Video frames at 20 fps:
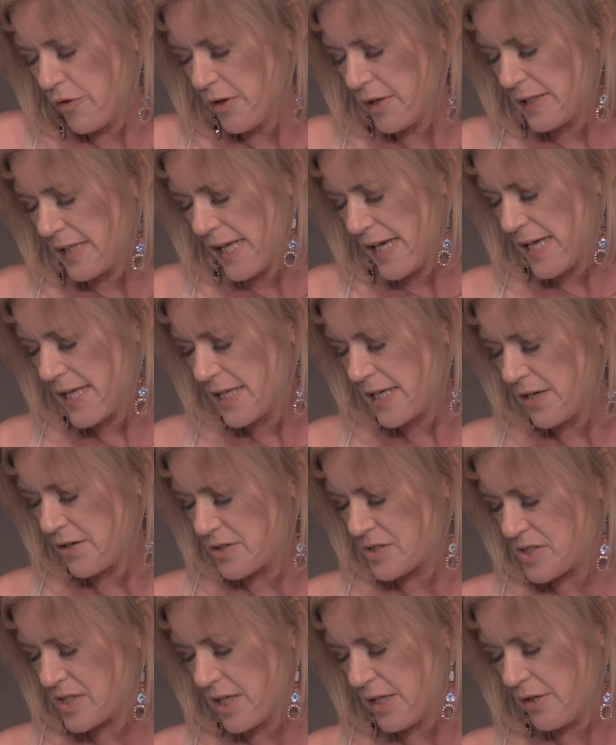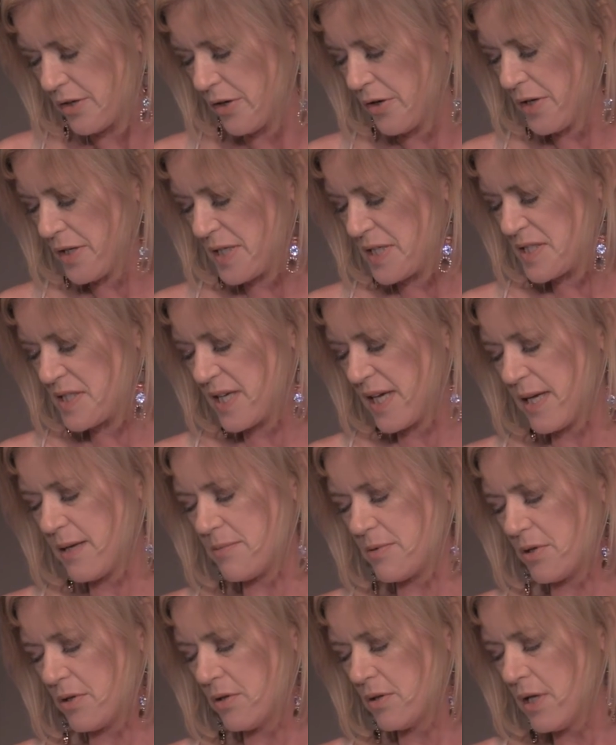for a lady or seating her at a
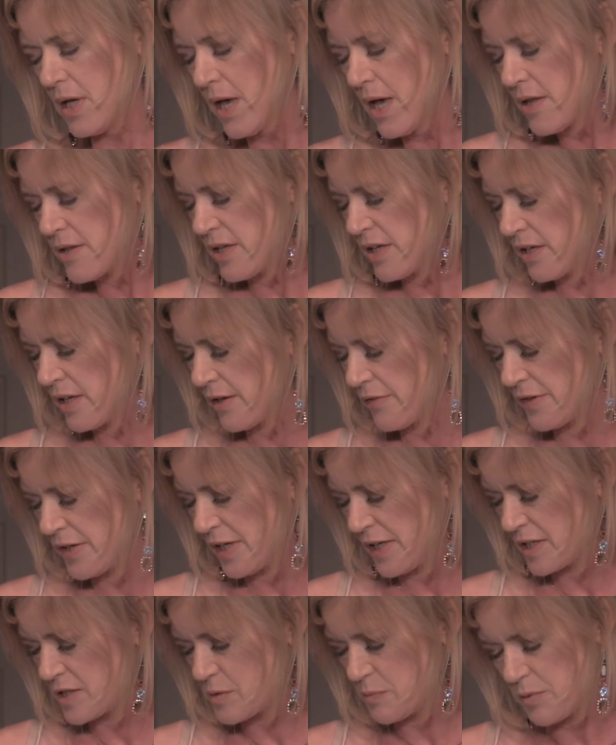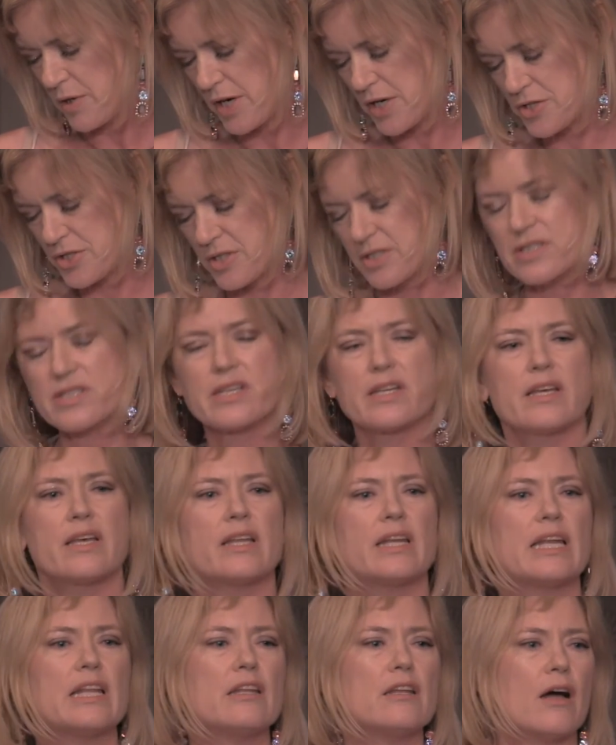table than giving expression to
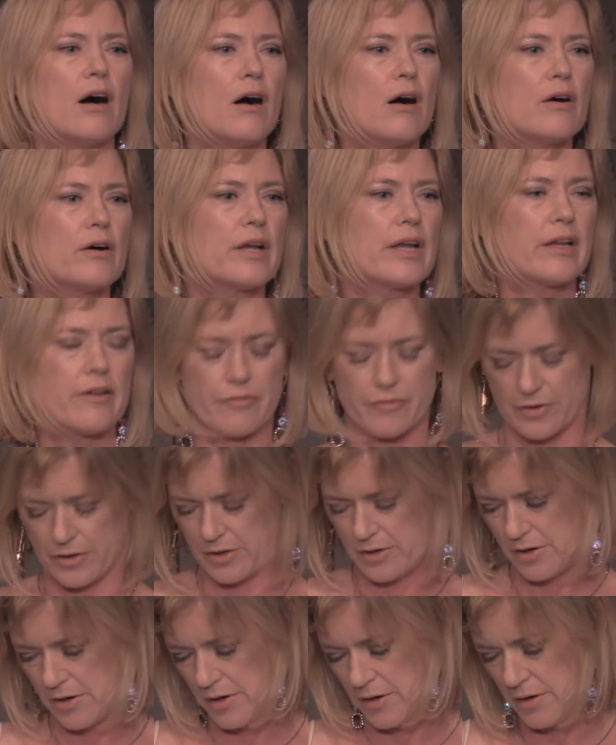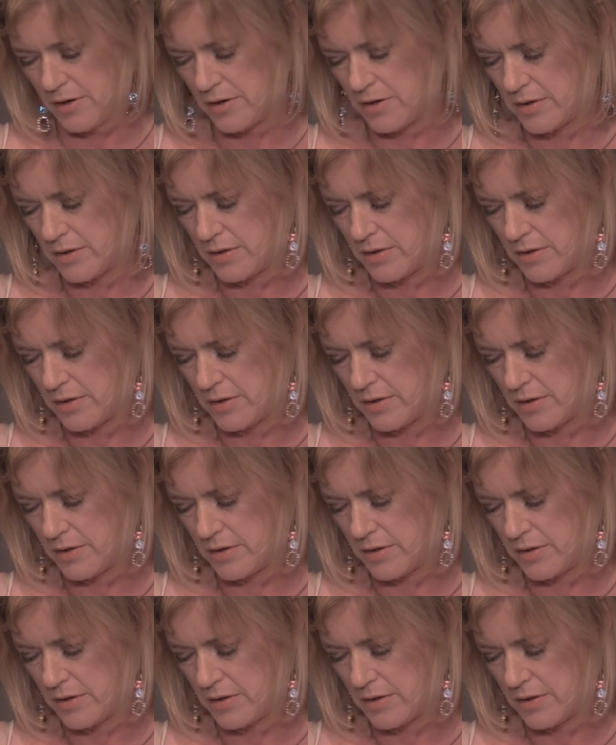any longing for her.